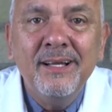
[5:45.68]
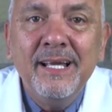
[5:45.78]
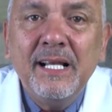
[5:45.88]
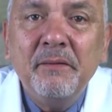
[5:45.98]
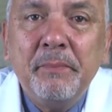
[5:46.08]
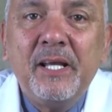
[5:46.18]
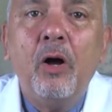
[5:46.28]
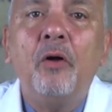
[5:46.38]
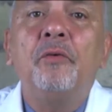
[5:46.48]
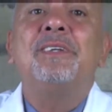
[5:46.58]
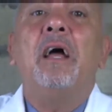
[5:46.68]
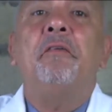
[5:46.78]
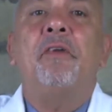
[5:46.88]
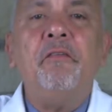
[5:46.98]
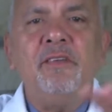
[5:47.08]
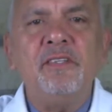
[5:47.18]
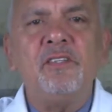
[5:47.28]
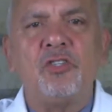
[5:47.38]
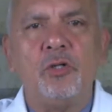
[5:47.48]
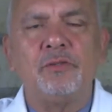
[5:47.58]
It'll be gone.
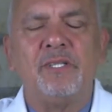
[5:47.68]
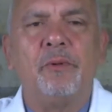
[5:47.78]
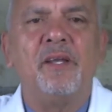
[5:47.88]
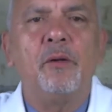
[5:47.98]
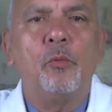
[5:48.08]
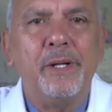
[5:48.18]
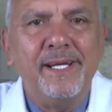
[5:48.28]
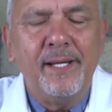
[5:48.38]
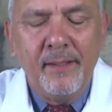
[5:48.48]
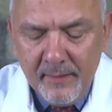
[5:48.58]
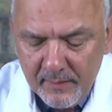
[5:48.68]
Everything's sorted within a week,